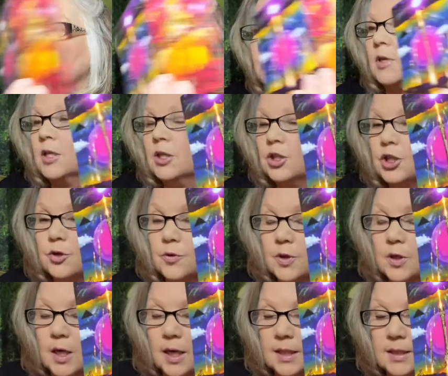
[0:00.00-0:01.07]
And I'm going to show
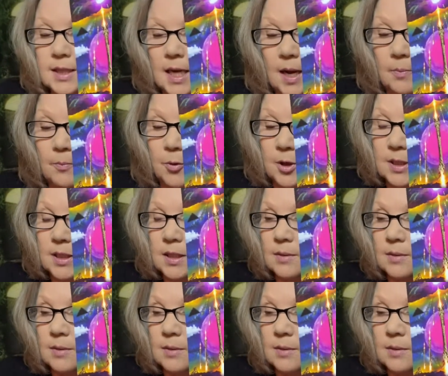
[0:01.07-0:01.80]
you guys the Empress,